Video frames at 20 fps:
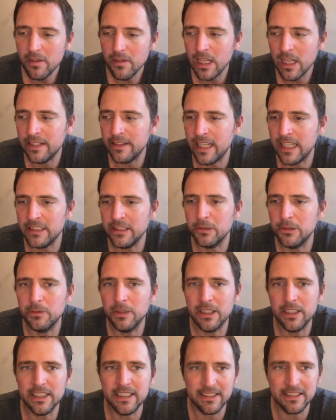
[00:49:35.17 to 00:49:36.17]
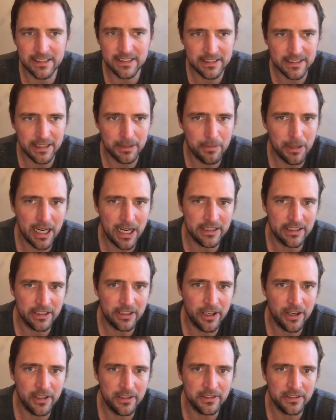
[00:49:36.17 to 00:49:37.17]
and then you really get to see behind the
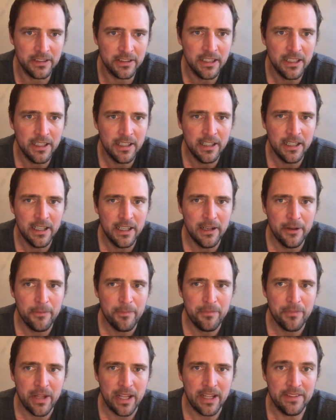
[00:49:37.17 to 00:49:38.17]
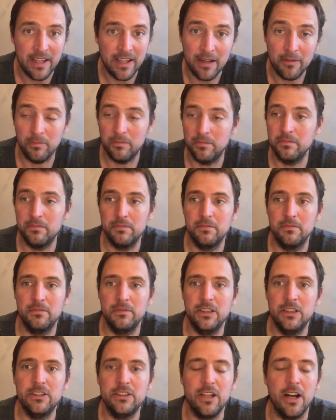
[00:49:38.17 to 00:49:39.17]
curtain and then
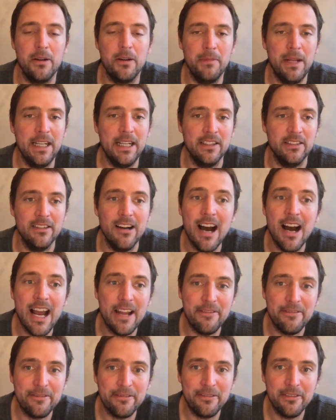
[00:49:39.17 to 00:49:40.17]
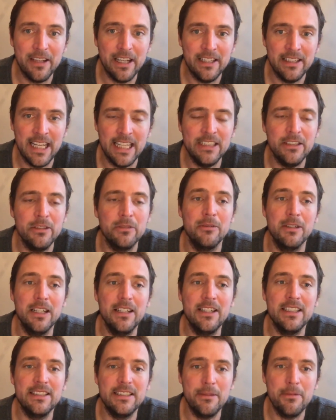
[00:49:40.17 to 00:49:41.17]
you start making life and then you
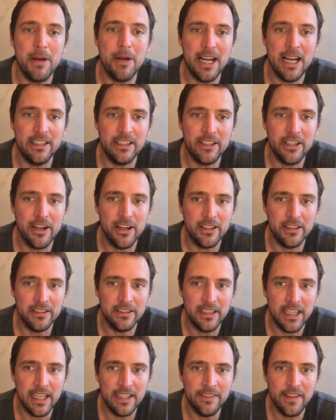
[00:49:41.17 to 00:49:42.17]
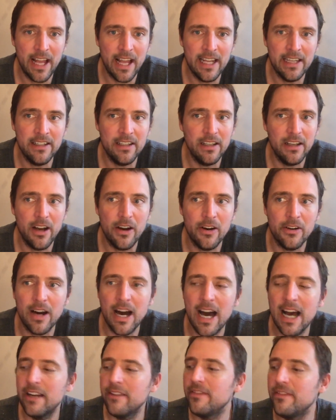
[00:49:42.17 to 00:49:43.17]
really see behind the curtain and then a
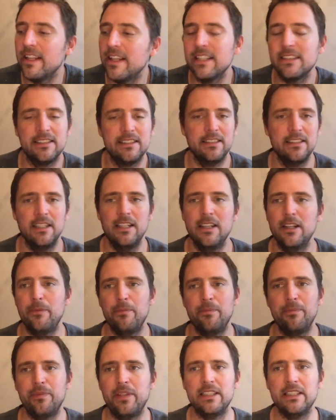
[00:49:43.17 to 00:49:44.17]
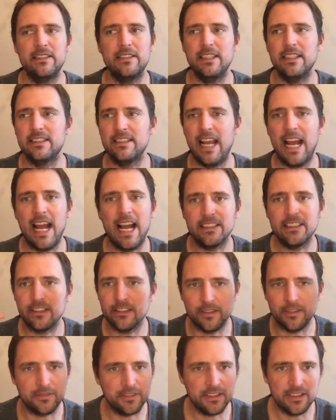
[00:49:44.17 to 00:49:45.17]
lot of this these these castles
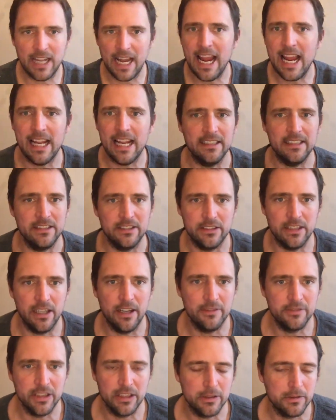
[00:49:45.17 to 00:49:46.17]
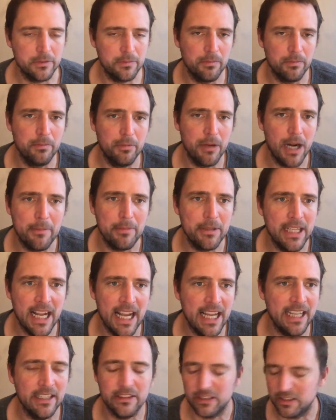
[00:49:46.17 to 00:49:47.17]
of sand of just
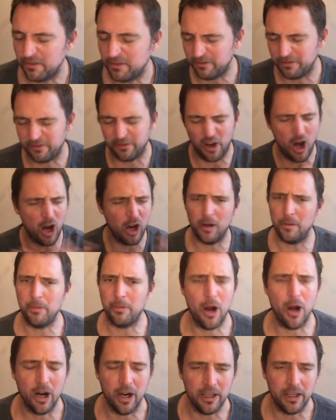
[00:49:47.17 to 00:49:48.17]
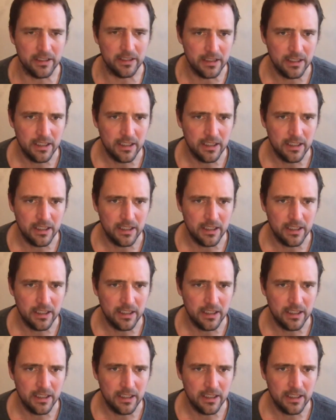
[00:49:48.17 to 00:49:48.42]
propaganda just fall apart